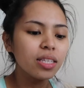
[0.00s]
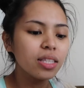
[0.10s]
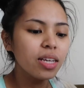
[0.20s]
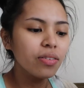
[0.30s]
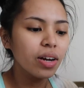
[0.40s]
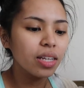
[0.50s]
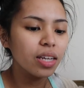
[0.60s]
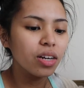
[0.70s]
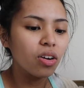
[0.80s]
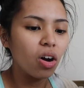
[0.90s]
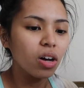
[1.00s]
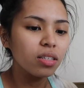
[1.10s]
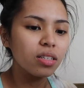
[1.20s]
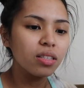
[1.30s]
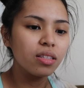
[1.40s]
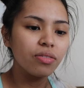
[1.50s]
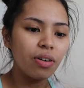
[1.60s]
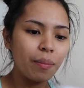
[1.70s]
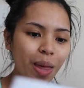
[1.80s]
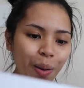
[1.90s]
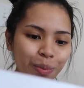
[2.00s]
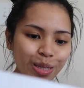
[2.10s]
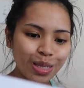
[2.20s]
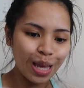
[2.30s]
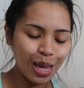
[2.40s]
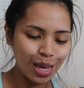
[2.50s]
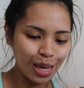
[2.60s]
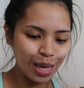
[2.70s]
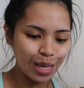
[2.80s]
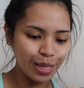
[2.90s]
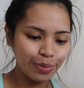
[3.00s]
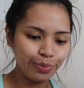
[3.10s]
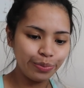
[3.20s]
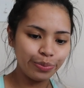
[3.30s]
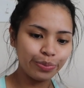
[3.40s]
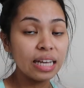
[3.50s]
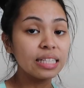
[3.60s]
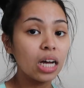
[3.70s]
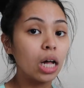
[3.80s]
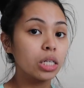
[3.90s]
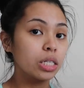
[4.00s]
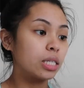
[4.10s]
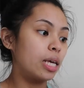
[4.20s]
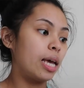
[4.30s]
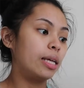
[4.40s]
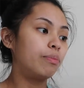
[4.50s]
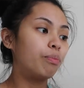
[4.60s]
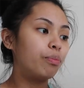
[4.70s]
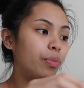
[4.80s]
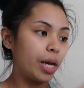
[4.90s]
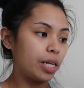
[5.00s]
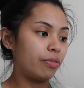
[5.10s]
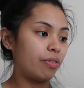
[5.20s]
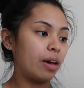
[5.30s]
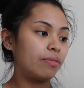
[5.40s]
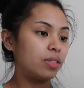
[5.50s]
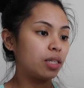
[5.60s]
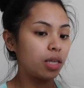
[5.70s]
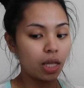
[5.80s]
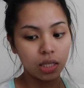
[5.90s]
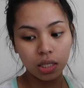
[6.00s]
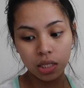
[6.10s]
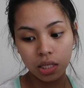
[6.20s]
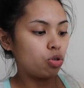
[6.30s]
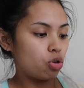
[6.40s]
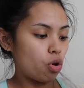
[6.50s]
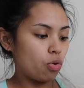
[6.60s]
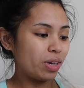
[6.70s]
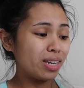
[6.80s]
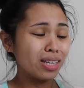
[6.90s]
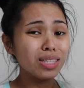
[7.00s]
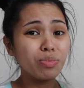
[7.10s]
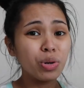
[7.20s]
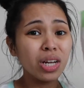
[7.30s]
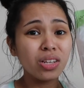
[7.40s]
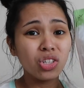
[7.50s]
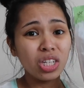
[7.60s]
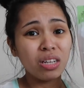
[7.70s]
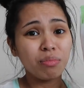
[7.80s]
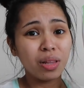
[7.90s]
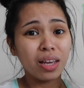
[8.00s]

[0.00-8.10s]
This thing right here costs, if I'm not mistaken, 10 dollars and. 95 cents. So it is pretty cheap.